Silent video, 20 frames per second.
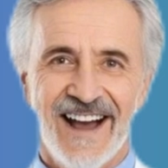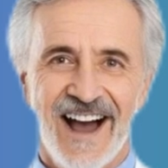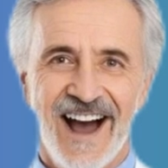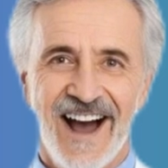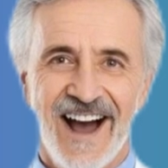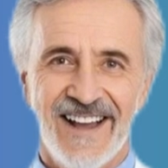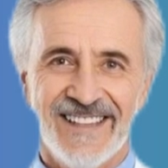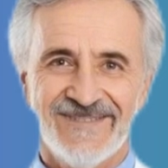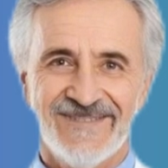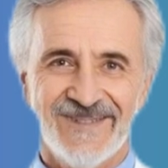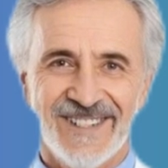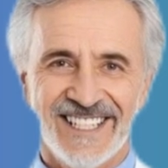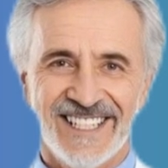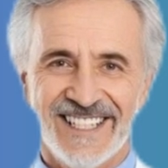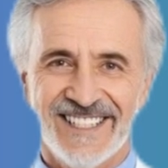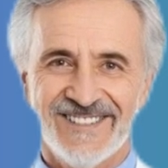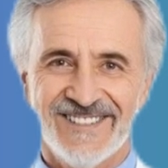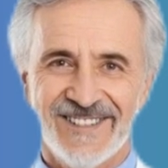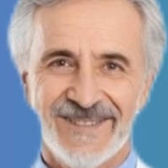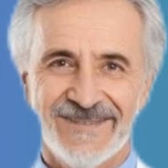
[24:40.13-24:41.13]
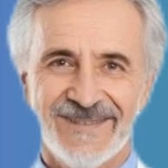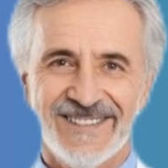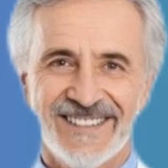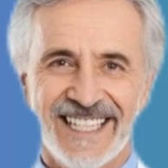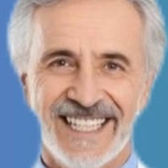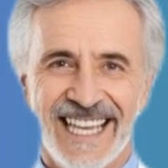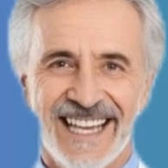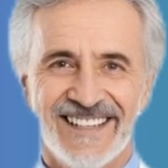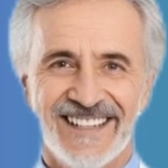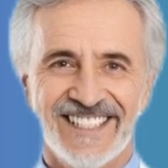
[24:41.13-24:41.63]
all of which contribute
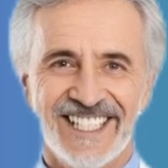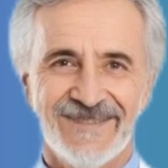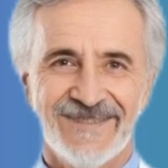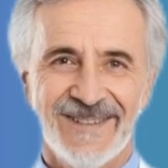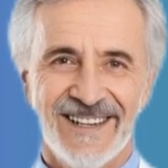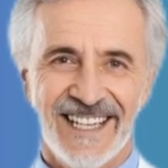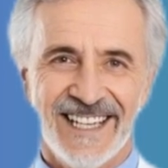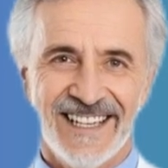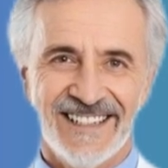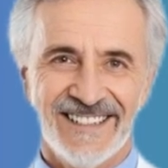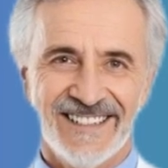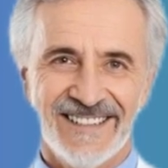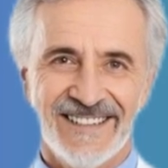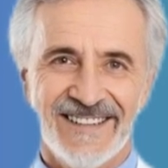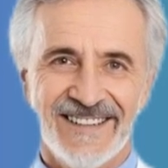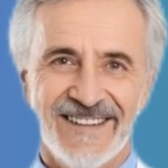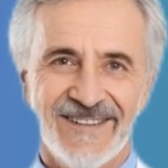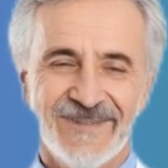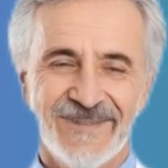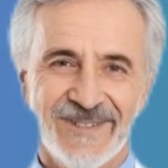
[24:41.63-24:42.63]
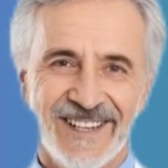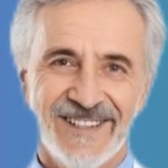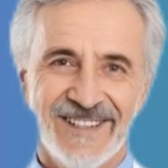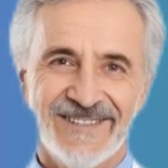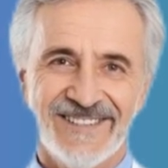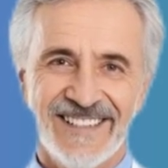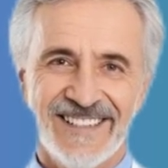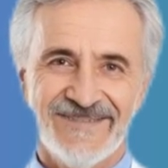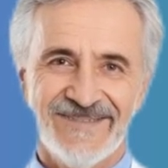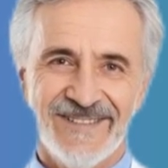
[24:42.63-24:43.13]
to energy production,
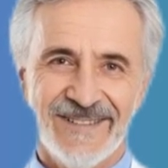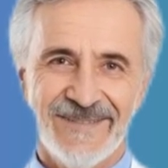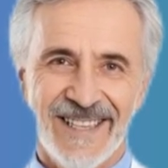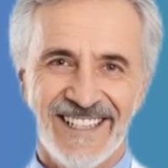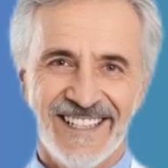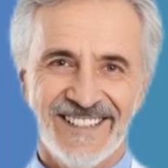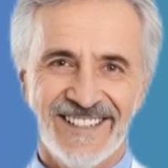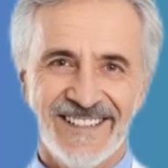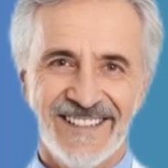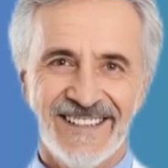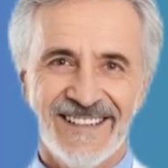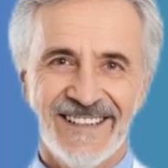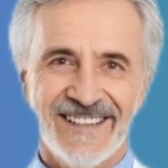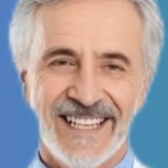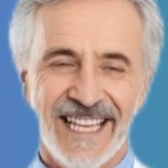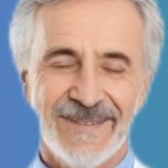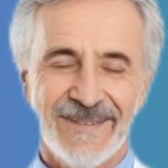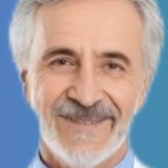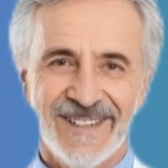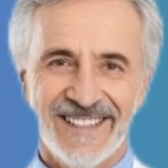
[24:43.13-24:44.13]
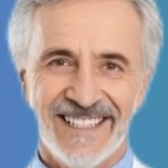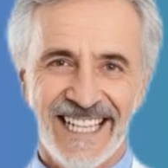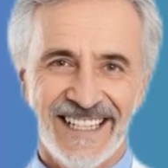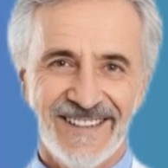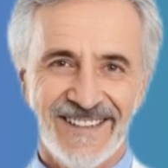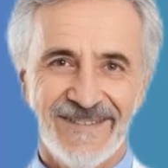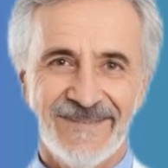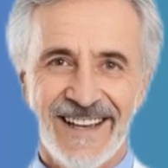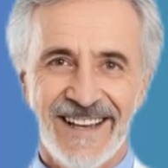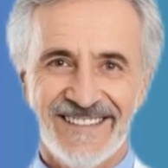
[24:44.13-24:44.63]
reduce inflammation, and
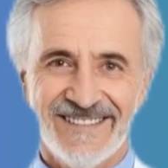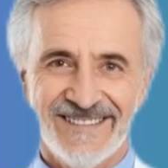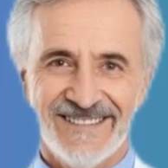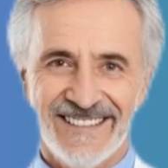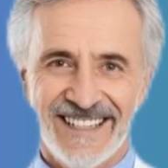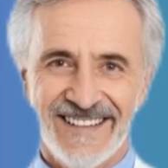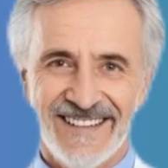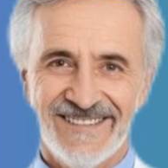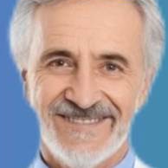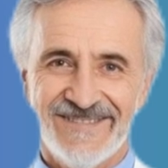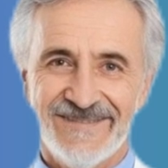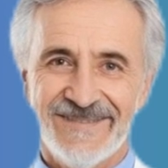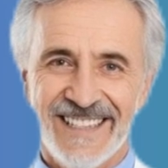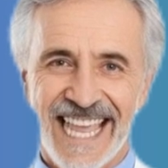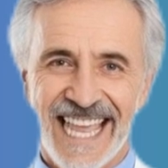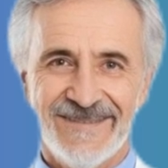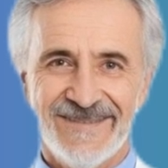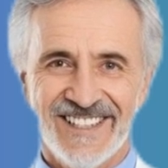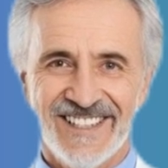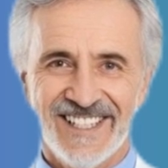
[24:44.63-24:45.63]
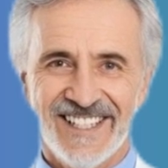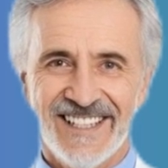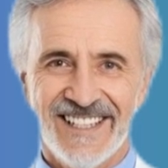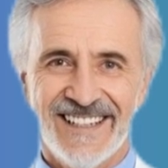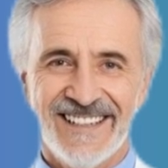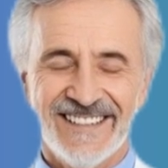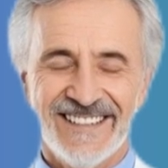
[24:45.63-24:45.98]
protect your muscle cells from damage.